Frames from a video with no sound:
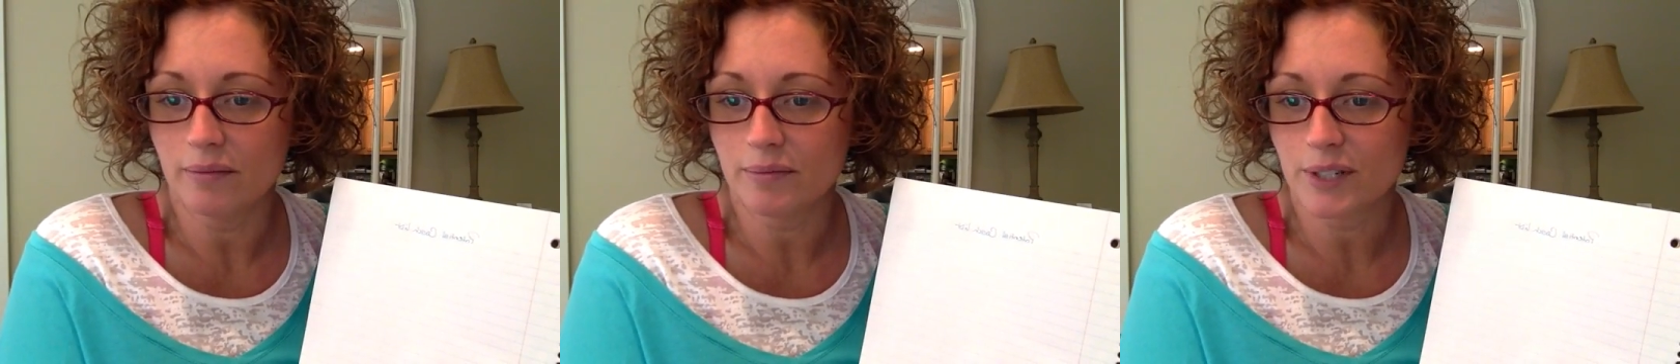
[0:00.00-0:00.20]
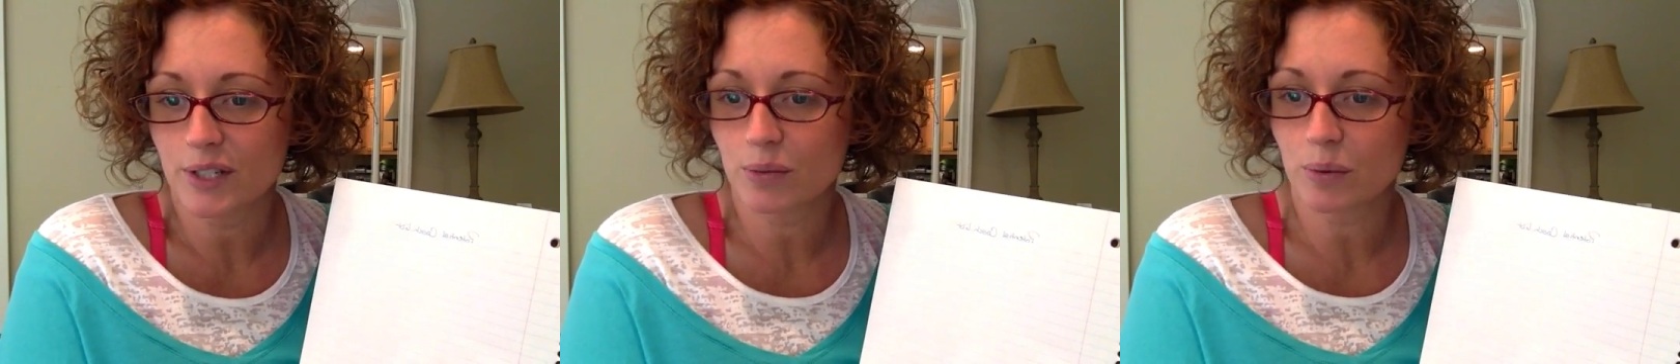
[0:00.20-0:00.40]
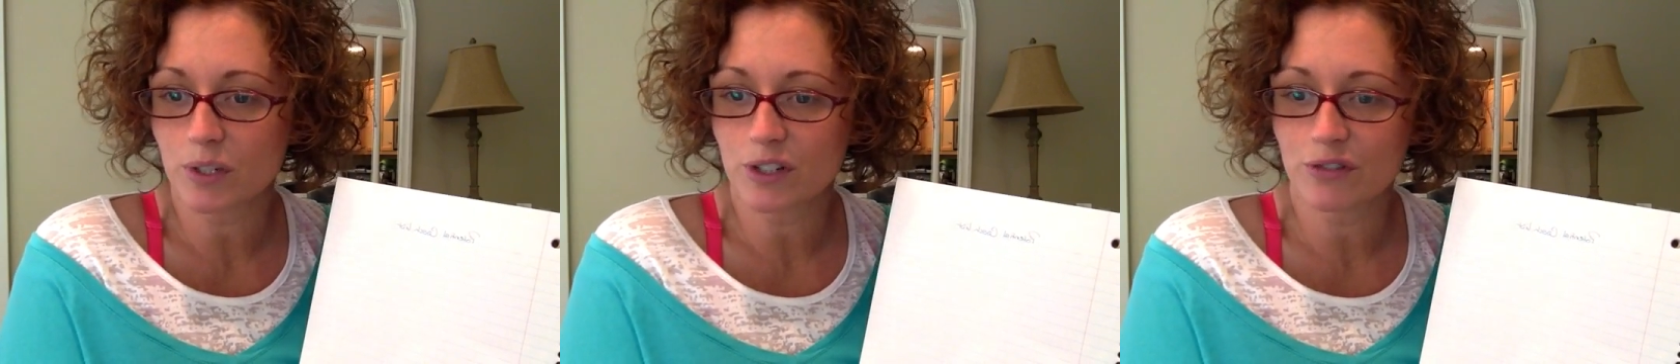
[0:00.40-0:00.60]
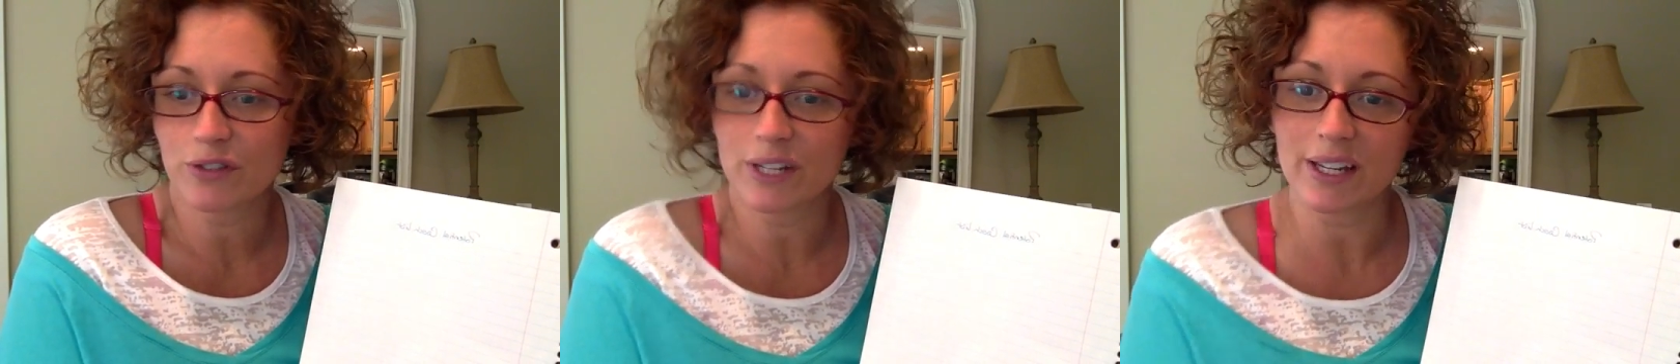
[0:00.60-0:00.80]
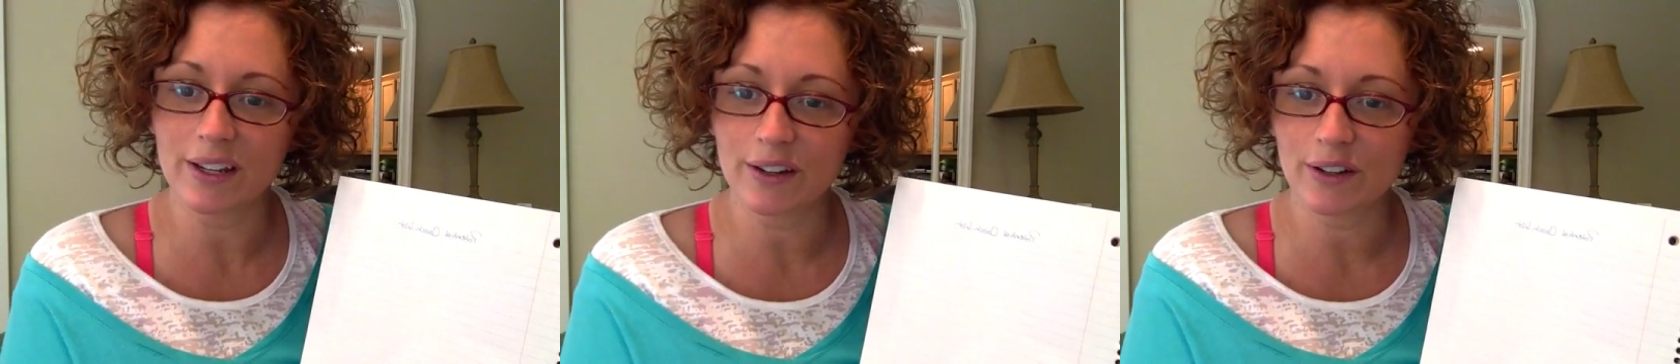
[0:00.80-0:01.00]
just watch a
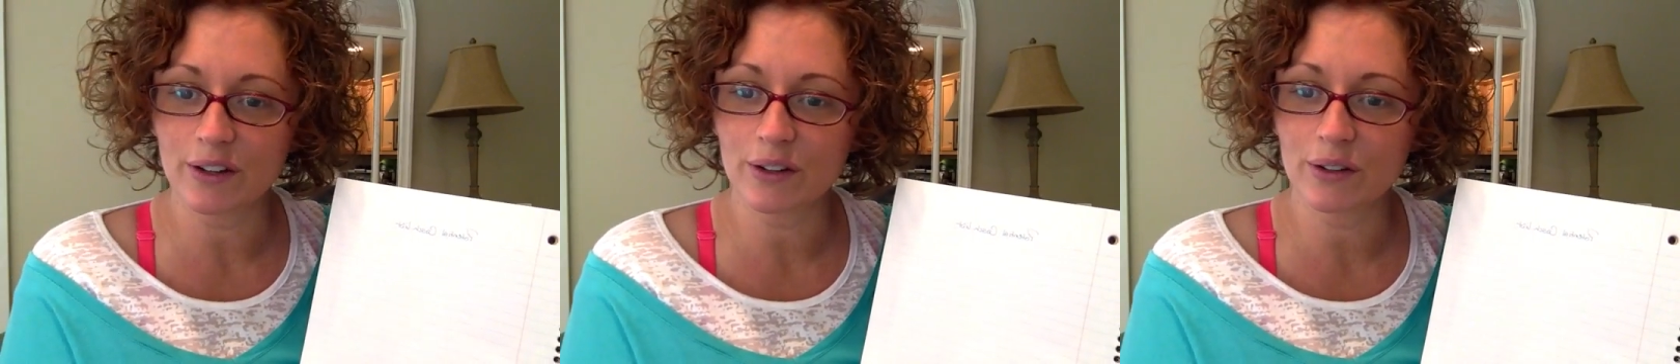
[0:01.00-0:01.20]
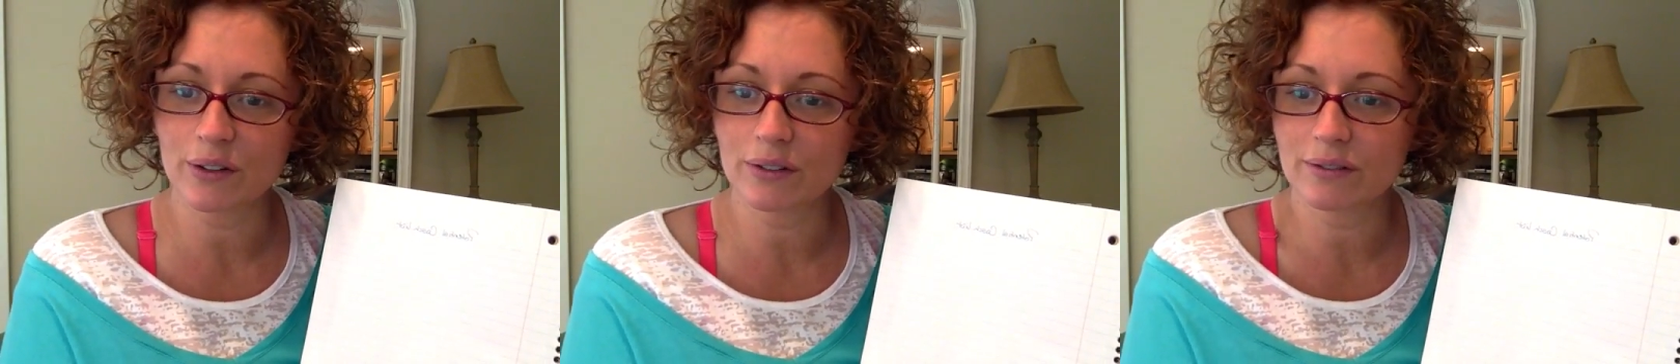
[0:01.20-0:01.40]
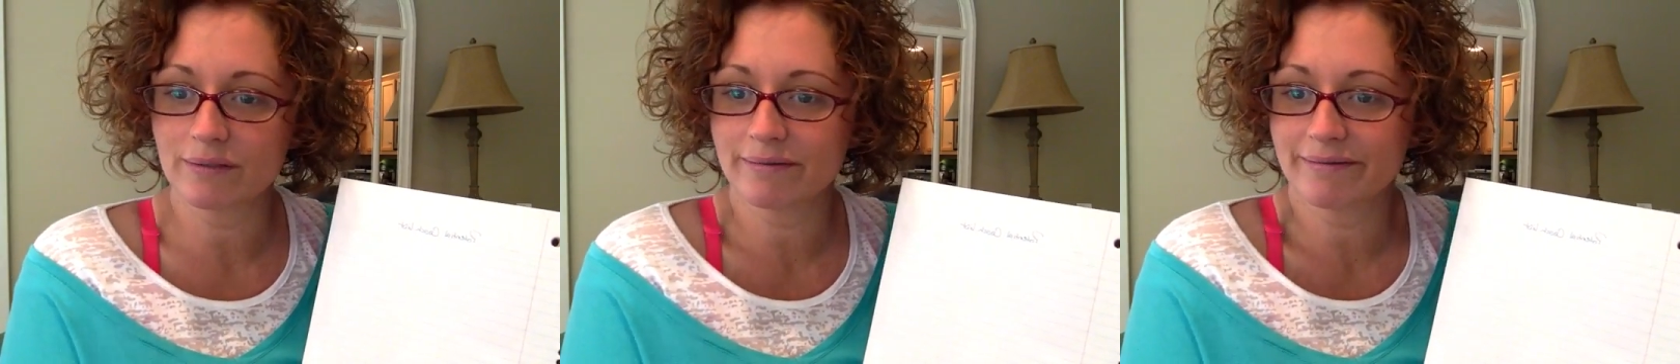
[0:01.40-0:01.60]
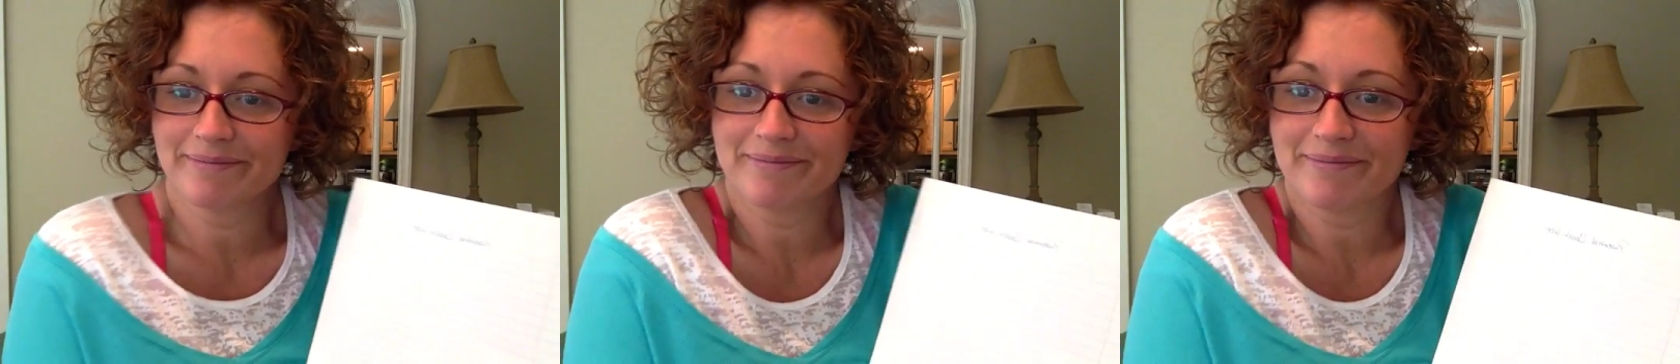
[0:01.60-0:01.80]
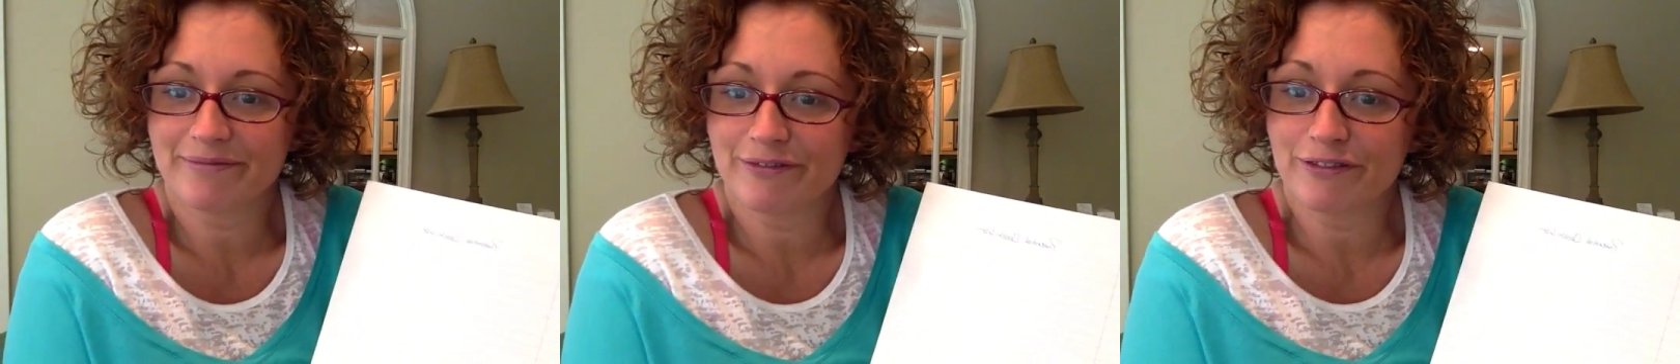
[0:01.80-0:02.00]
video,
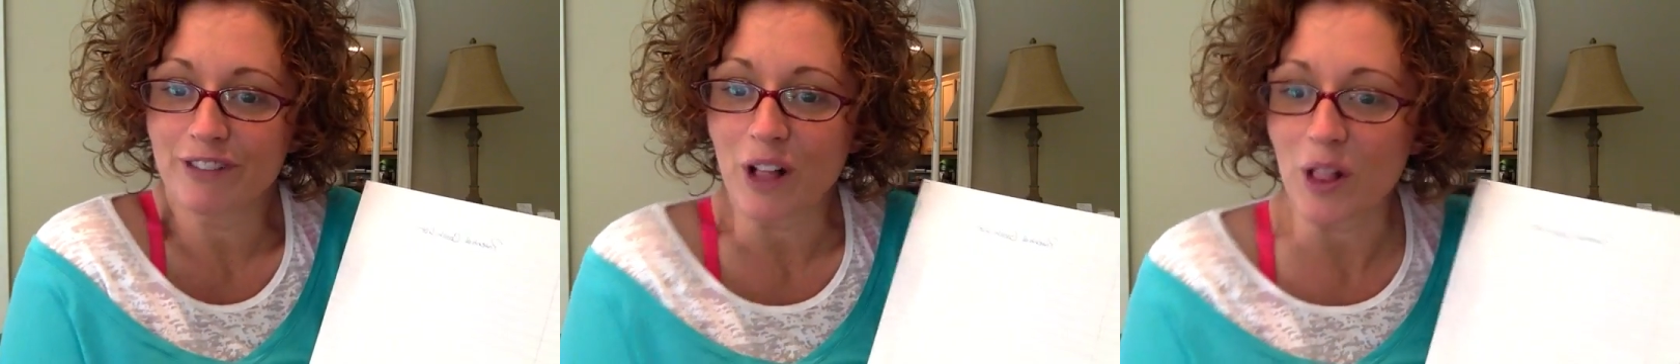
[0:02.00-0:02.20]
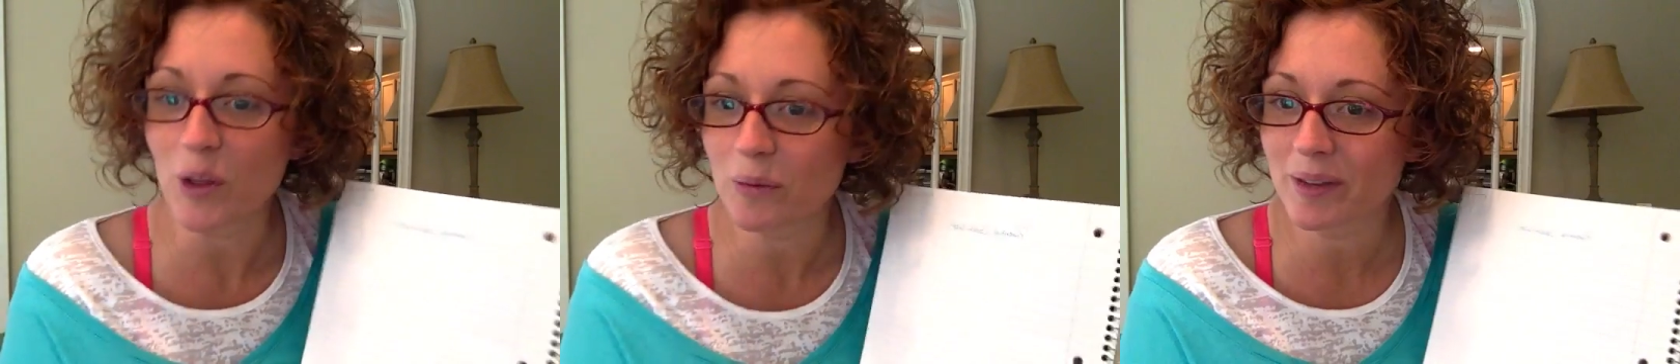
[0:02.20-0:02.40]
follow